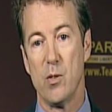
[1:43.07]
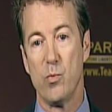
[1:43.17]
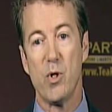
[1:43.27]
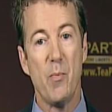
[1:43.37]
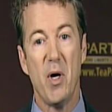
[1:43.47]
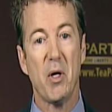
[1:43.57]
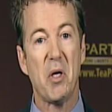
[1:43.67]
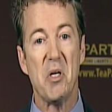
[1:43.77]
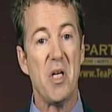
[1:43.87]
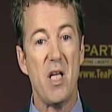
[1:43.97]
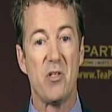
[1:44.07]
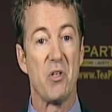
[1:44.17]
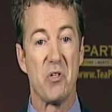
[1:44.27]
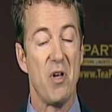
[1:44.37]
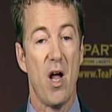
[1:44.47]
What America needs
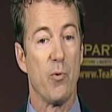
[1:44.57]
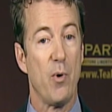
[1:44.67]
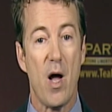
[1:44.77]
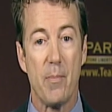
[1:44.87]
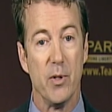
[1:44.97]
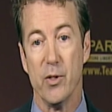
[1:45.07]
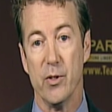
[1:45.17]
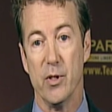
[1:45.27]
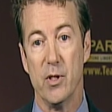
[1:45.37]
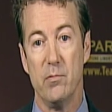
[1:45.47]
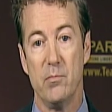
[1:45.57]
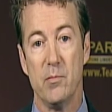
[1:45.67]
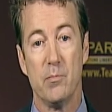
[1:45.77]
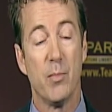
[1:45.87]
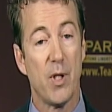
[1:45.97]
is not Robin Hood,
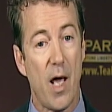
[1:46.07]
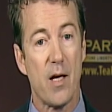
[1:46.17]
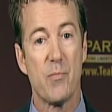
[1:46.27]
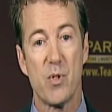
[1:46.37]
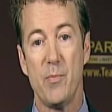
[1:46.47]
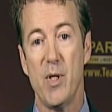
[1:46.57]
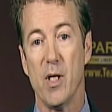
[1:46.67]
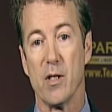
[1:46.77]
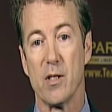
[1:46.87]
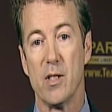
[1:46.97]
but Adam Smith.